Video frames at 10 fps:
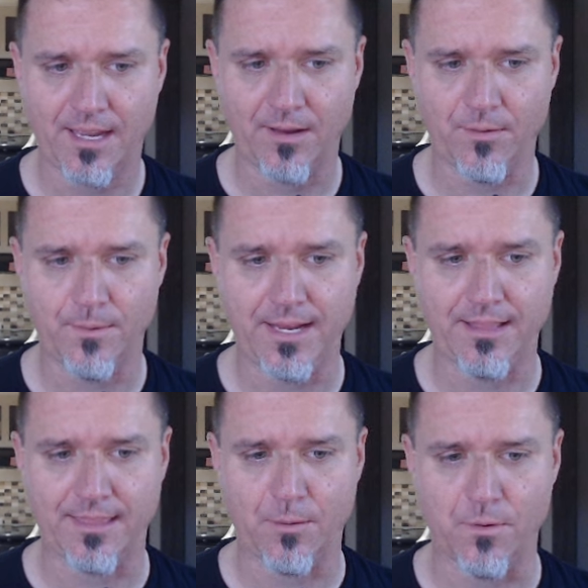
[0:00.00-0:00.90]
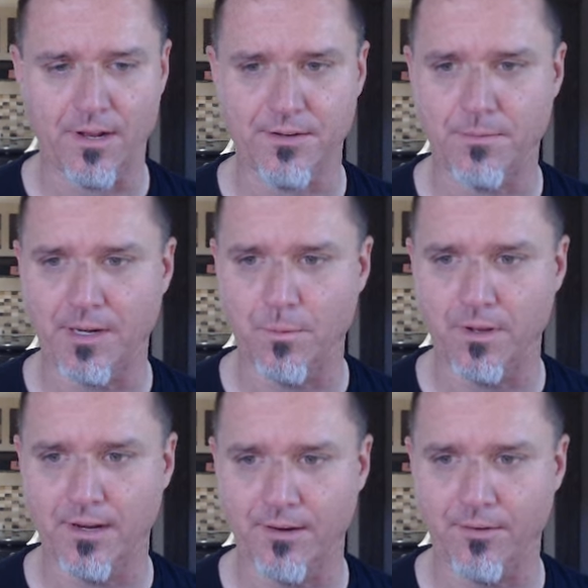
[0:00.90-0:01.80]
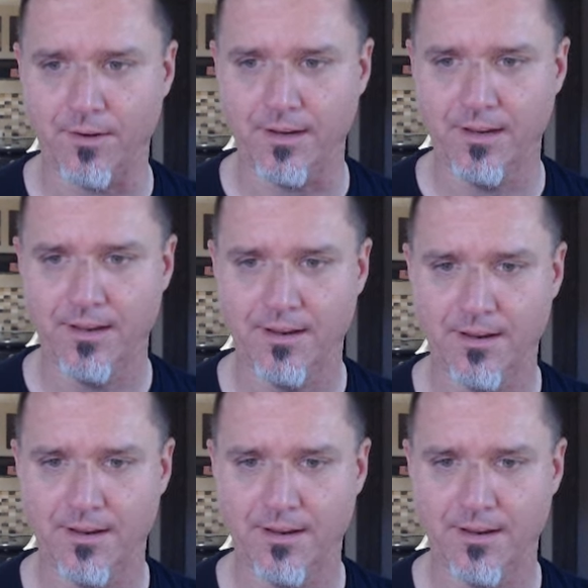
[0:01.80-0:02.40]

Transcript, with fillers: And wheat, they want 2,100.